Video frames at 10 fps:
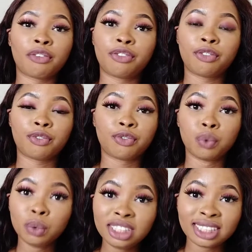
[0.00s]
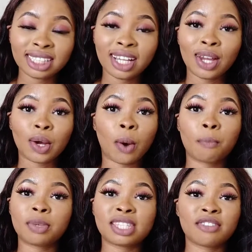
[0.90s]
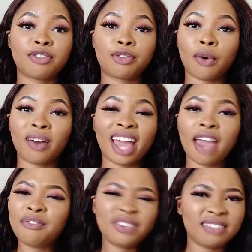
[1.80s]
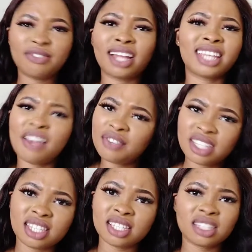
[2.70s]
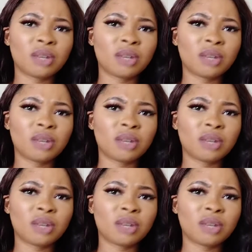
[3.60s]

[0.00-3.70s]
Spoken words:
for food, competing for everything.